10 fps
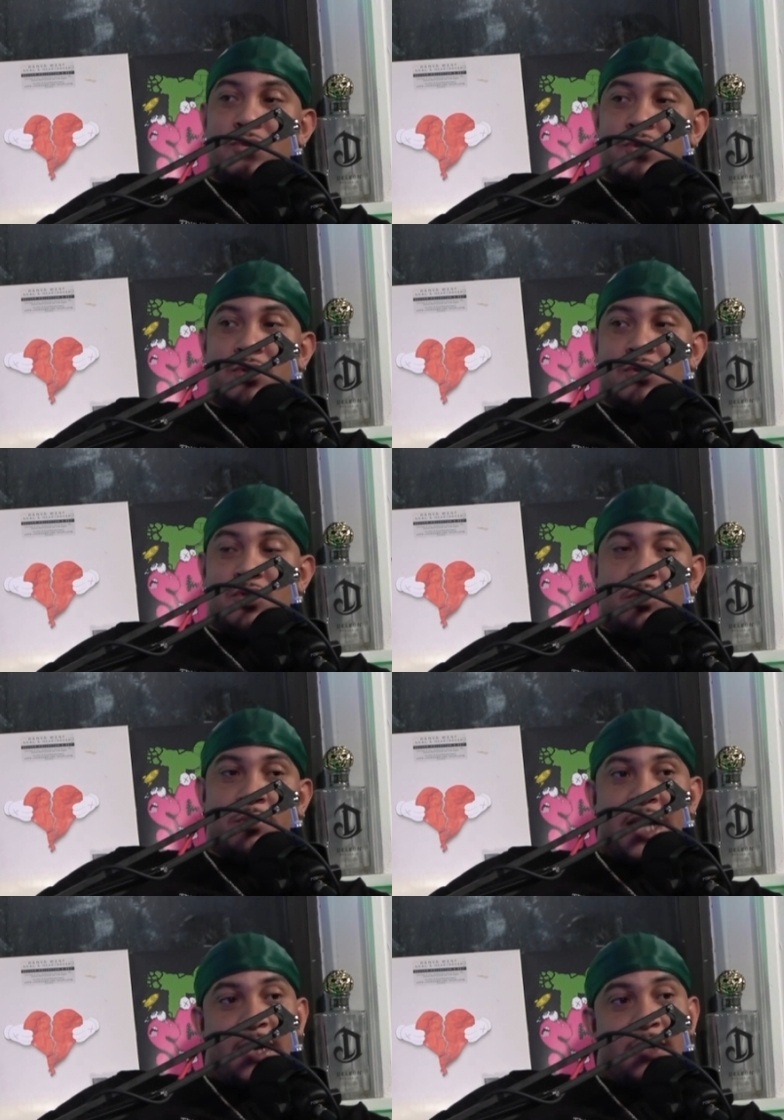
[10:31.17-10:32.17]
So it's gonna
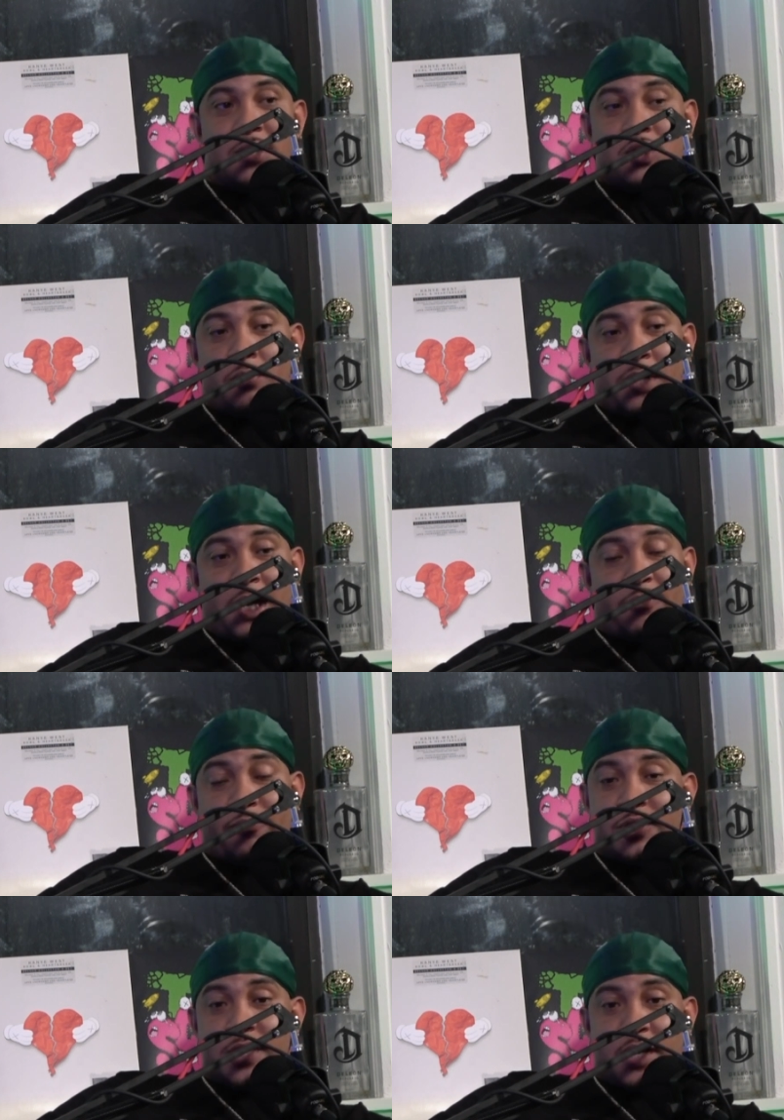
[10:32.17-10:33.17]
be like a
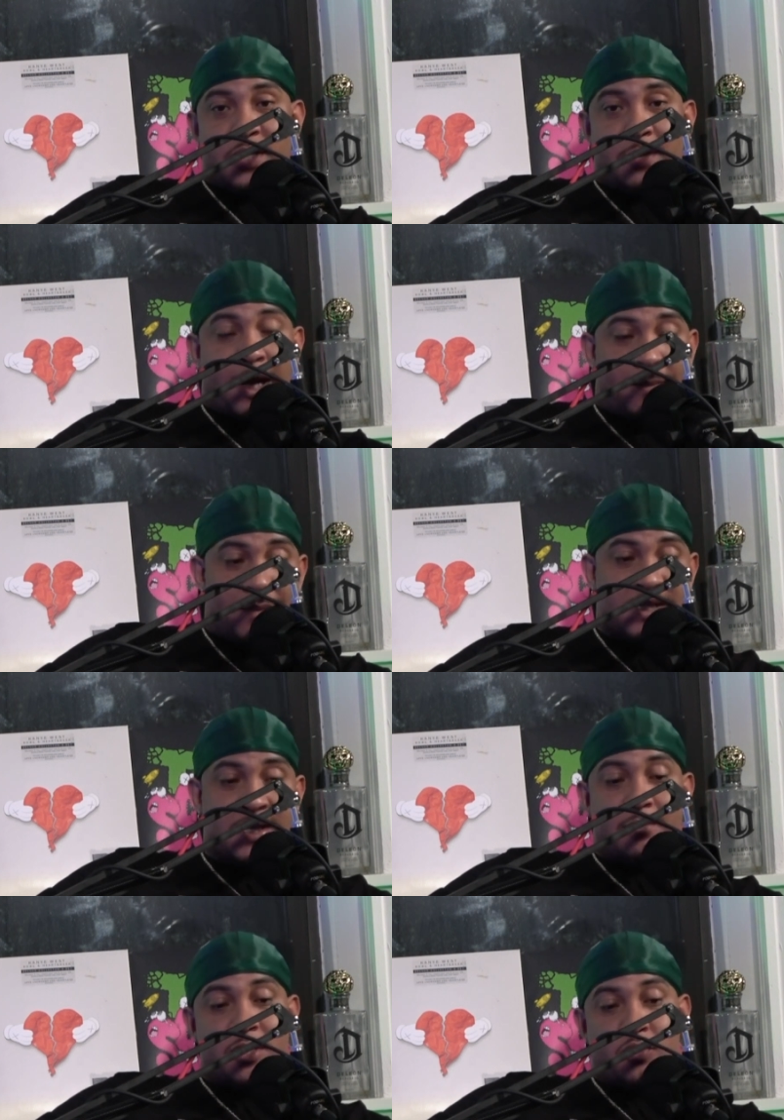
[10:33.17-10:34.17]
freestyle tape, like a
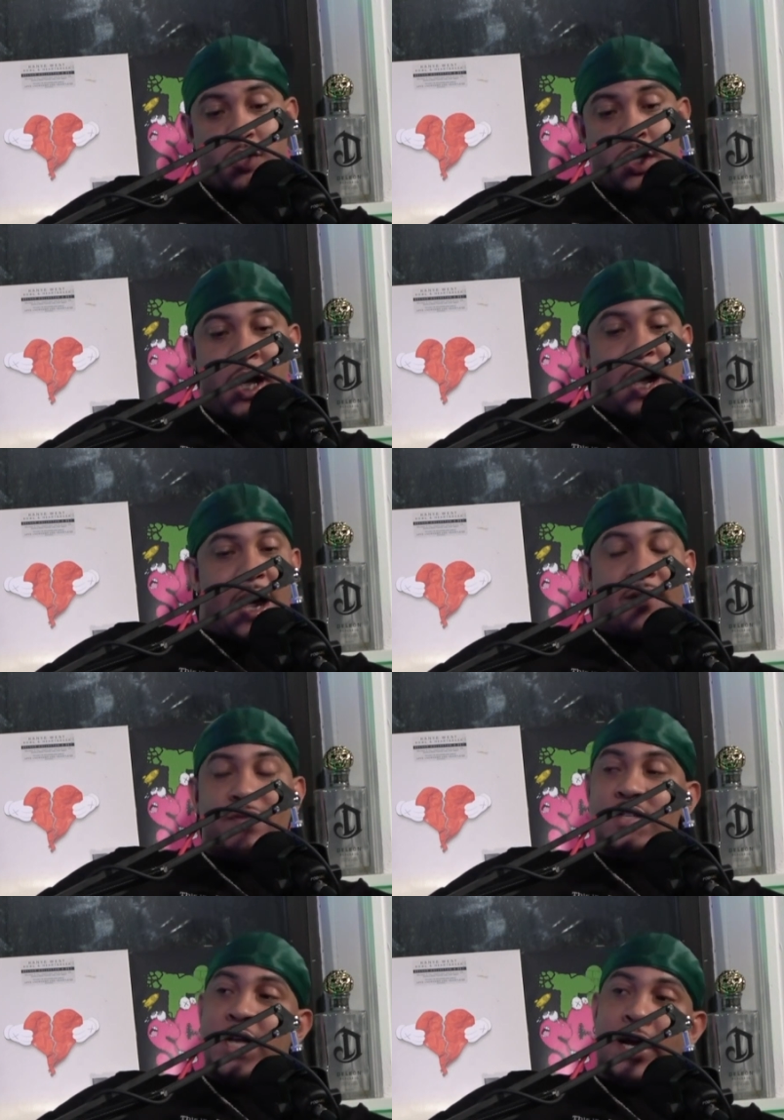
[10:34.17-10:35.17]
mixtape. This one,
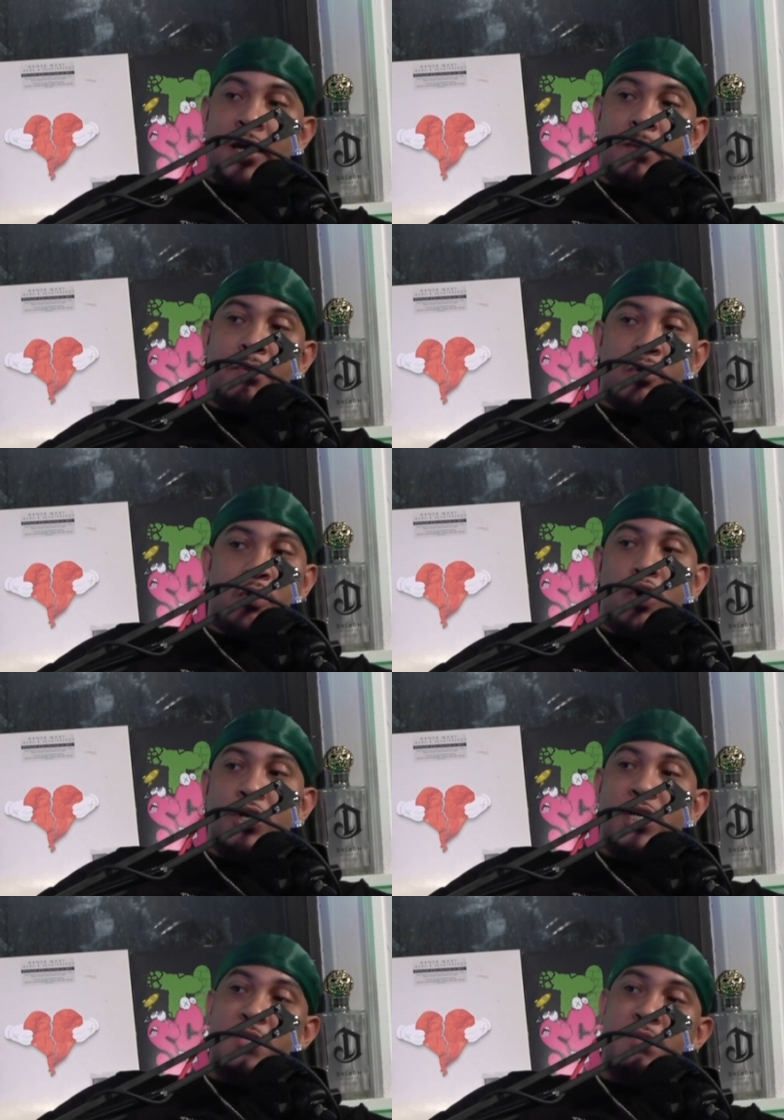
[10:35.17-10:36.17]
obviously, I can't put on all
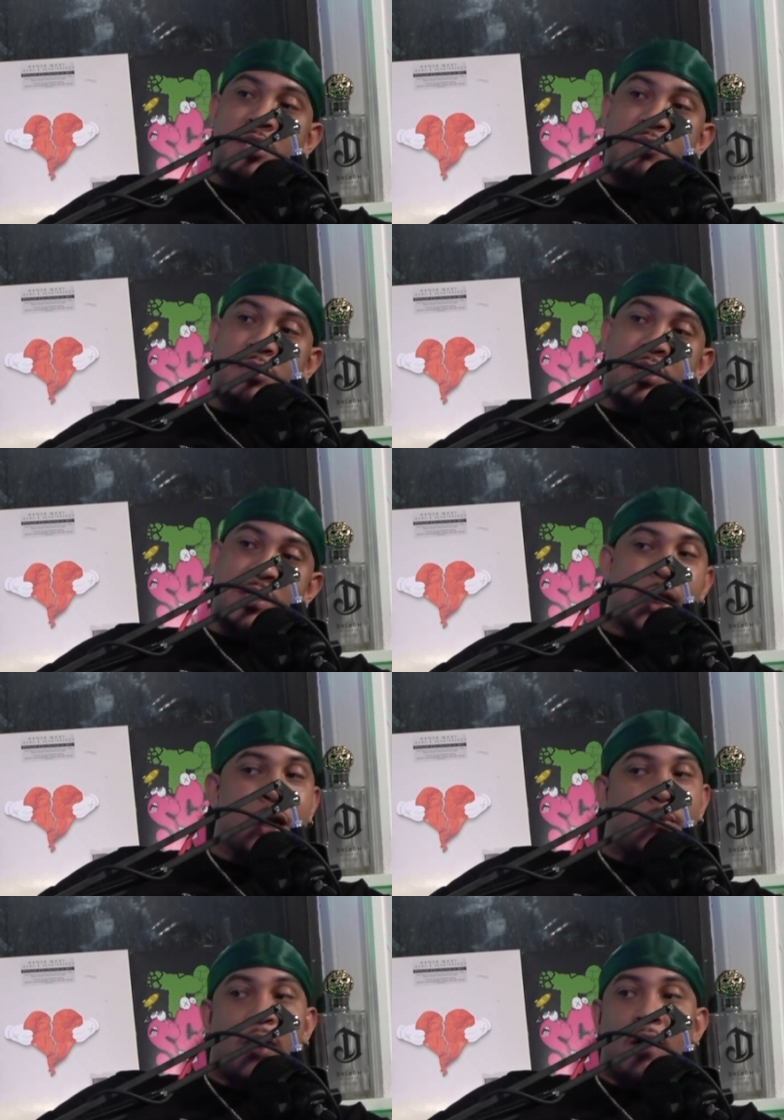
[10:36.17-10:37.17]
DSPs because I
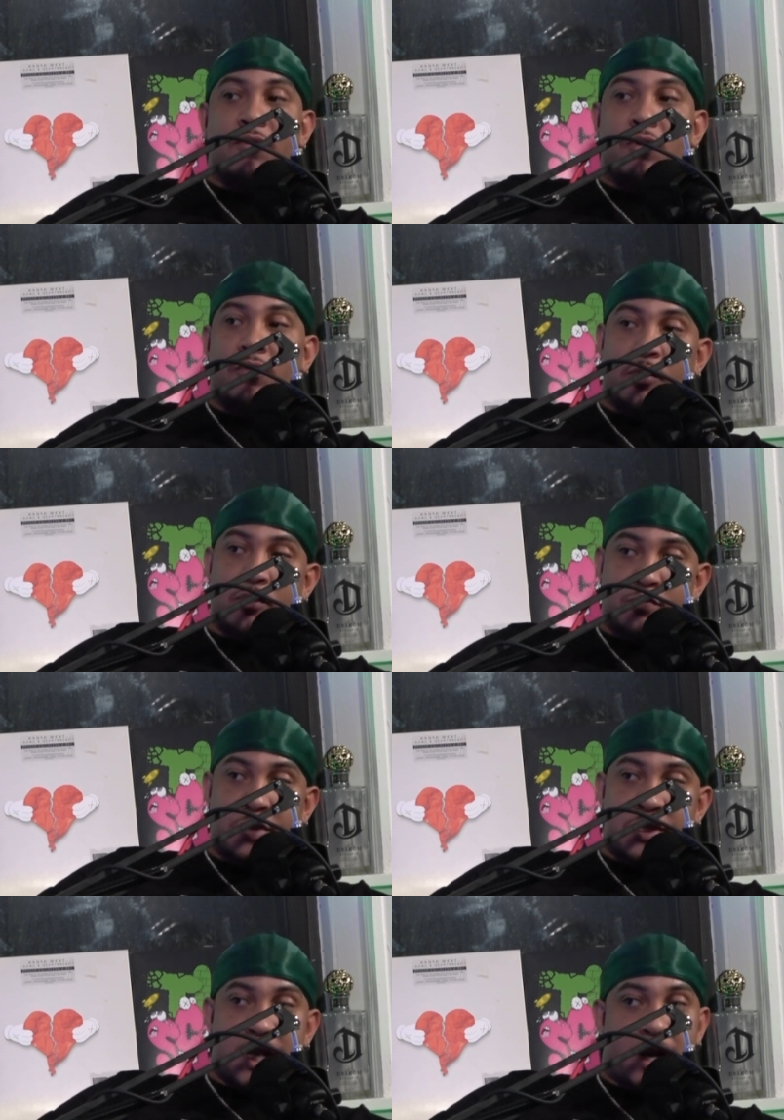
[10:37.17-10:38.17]
can't profit off of those
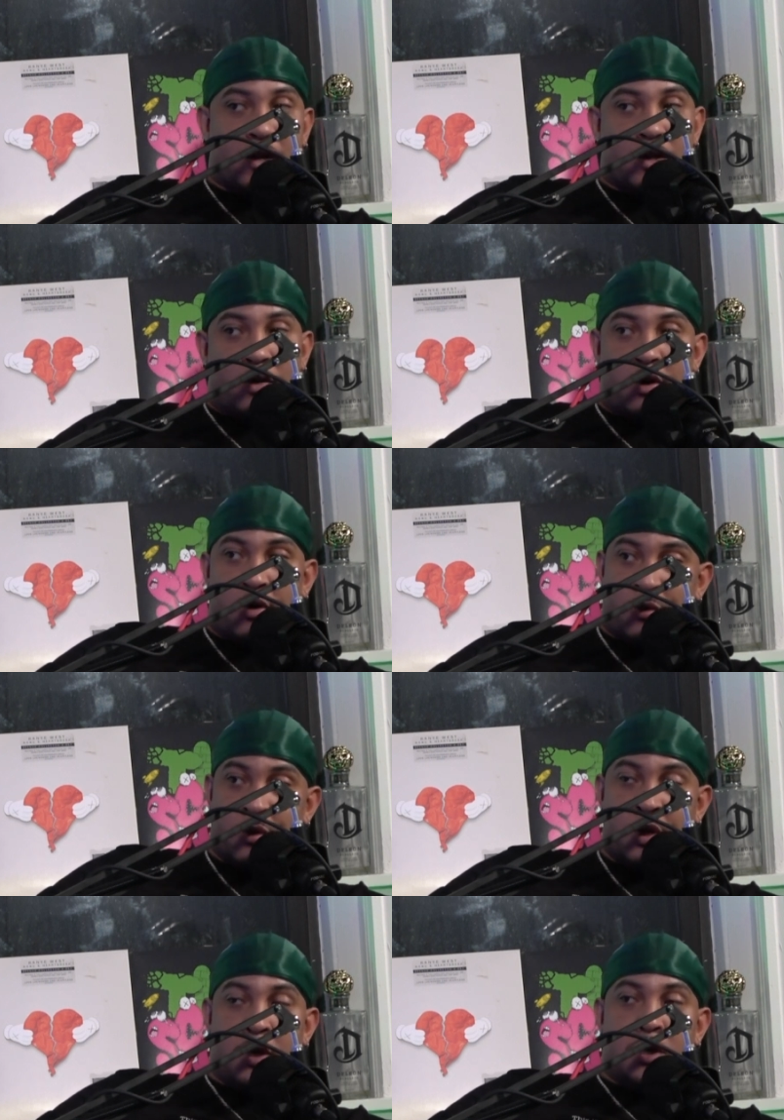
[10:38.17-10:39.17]
beats that I don't own.
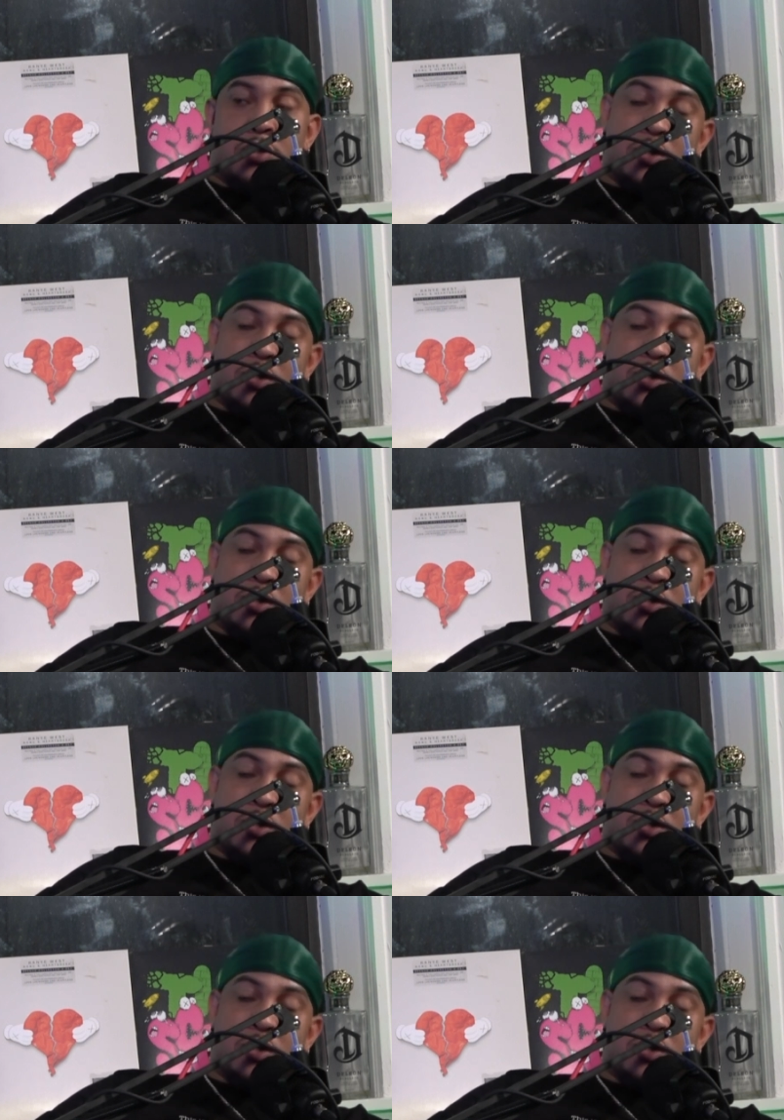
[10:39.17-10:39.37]
Mm-hmm.